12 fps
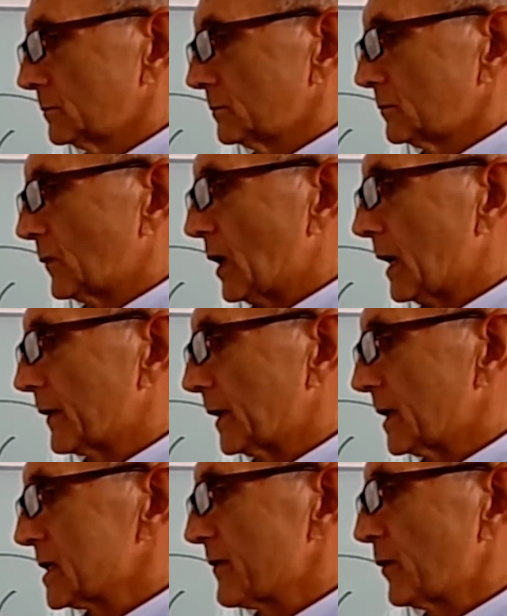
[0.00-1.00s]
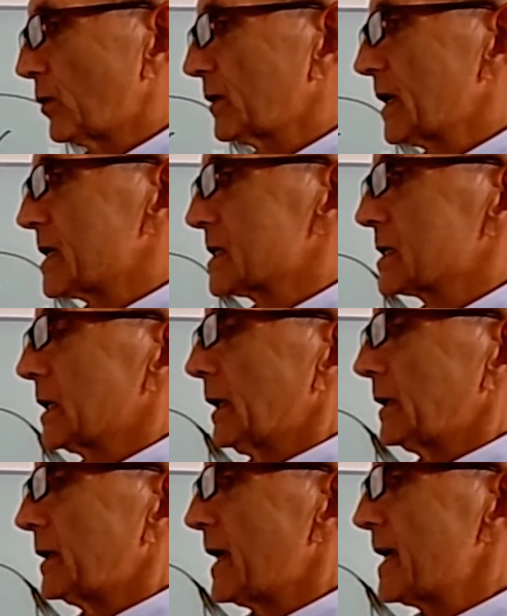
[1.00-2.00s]
Now then, let's have a look at this.
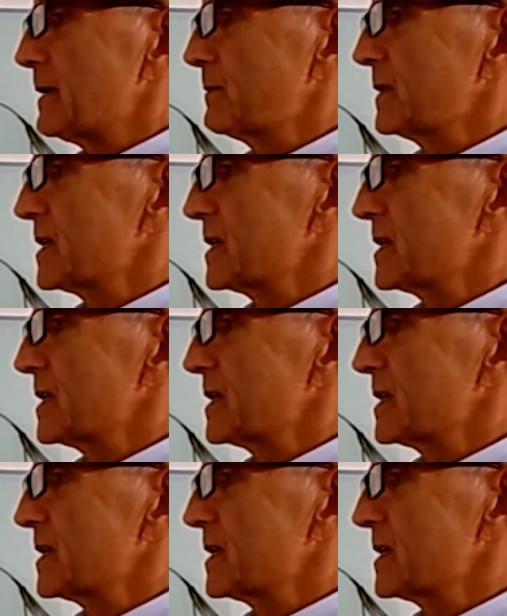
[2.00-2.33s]
Name the